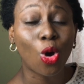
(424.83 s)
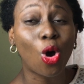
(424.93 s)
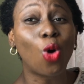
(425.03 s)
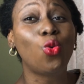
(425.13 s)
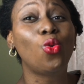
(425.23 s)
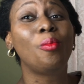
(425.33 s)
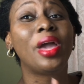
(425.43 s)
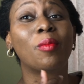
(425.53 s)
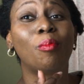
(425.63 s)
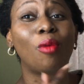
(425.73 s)
or who
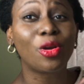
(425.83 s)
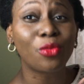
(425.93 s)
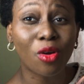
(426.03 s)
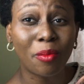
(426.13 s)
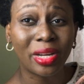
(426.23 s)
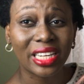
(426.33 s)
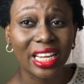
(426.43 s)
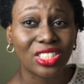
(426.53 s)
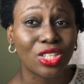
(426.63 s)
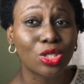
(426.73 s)
make board
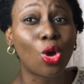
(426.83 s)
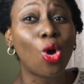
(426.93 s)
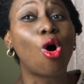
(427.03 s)
recommendations,